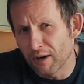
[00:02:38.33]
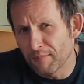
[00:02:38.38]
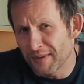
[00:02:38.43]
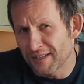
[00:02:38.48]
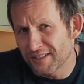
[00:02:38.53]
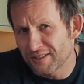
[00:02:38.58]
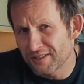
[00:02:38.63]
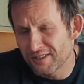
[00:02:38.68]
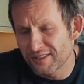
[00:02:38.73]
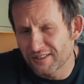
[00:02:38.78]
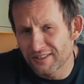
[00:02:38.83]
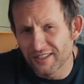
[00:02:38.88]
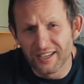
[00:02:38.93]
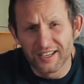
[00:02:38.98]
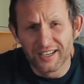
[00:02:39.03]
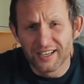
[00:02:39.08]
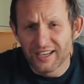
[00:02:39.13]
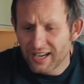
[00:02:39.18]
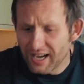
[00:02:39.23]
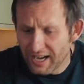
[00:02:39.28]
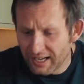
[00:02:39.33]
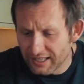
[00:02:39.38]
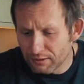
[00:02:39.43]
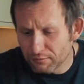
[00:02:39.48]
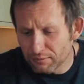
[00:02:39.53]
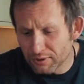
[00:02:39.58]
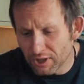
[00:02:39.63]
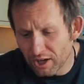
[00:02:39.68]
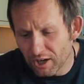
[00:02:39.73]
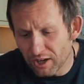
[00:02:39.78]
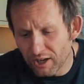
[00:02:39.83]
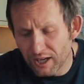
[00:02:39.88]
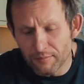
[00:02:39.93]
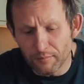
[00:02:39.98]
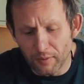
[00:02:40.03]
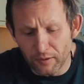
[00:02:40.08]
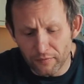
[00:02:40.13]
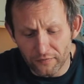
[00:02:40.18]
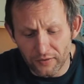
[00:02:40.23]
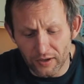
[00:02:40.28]
messages and it was hurting
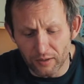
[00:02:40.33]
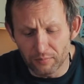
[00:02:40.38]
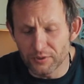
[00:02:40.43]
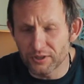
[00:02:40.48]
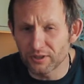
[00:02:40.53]
my thumb.